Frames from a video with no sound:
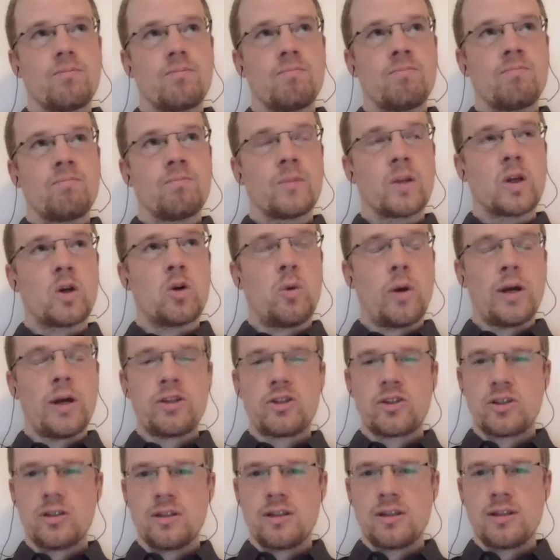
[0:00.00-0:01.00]

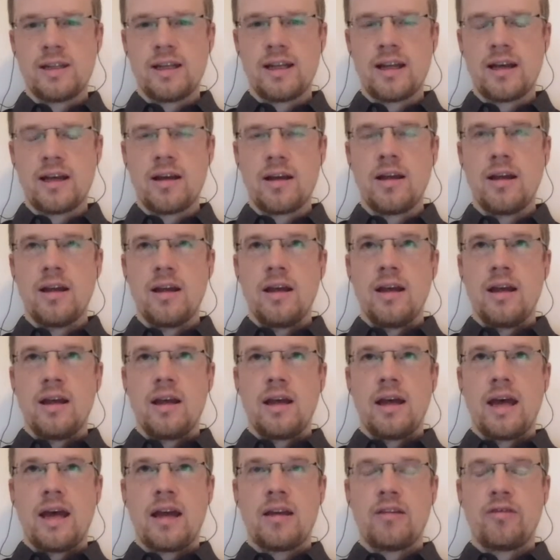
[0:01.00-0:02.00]
questions that are
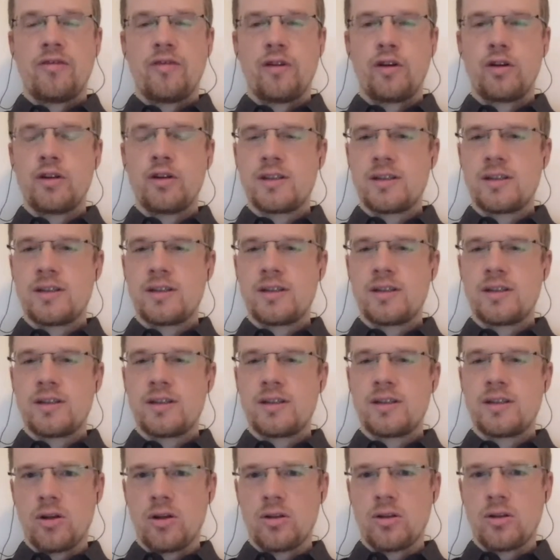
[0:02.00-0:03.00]
at first
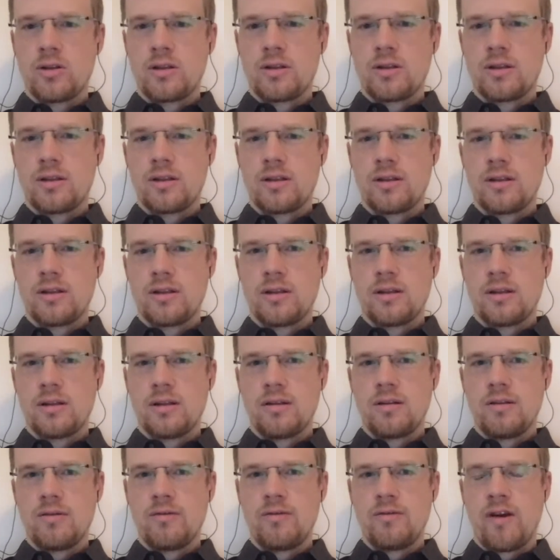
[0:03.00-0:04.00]
sight, maybe not
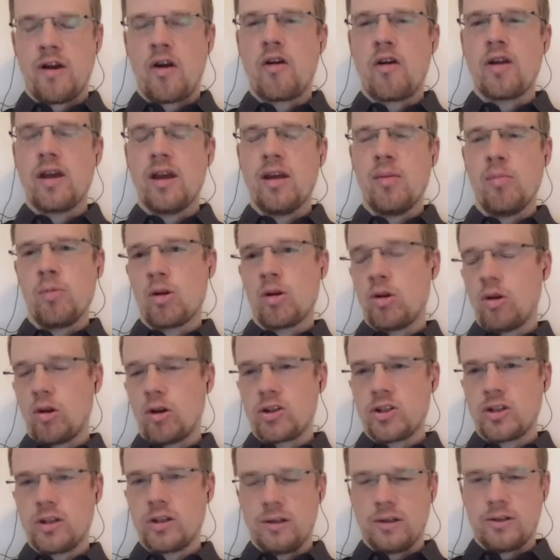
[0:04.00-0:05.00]
very
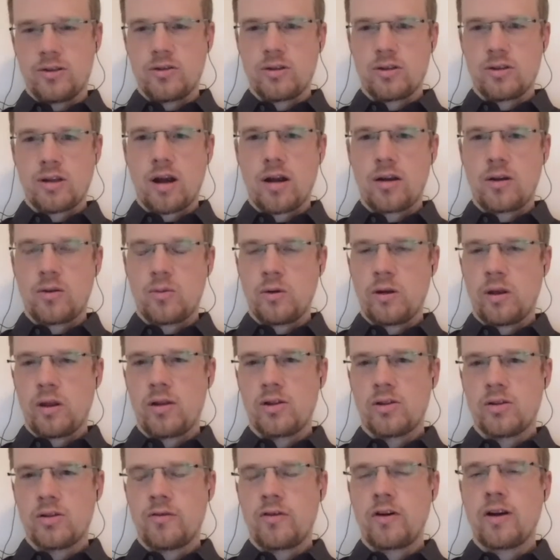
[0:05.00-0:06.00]
immunological to start with.
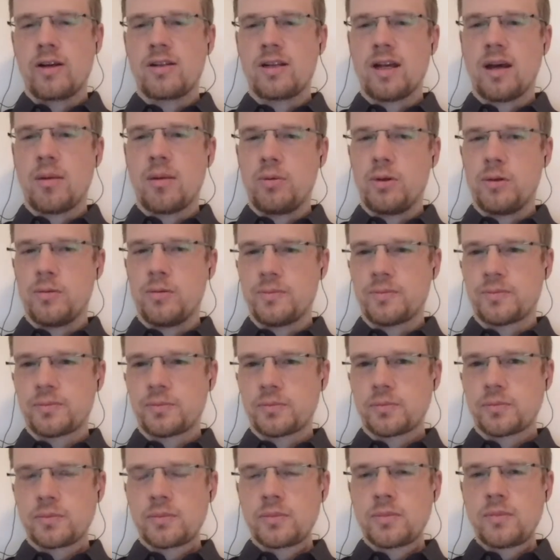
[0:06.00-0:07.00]
So for example,
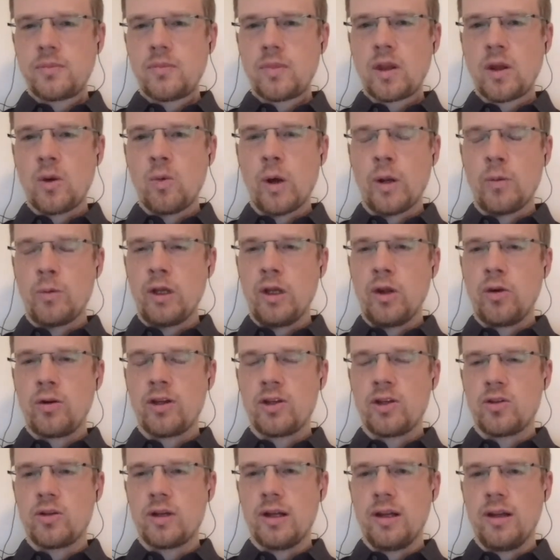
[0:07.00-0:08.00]
when we look into
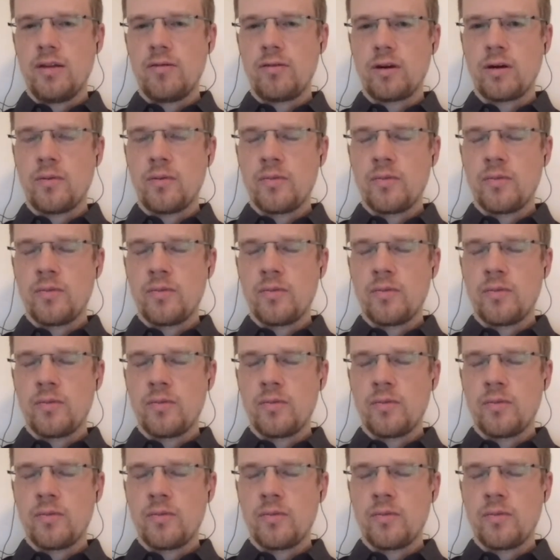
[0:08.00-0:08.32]
the liver,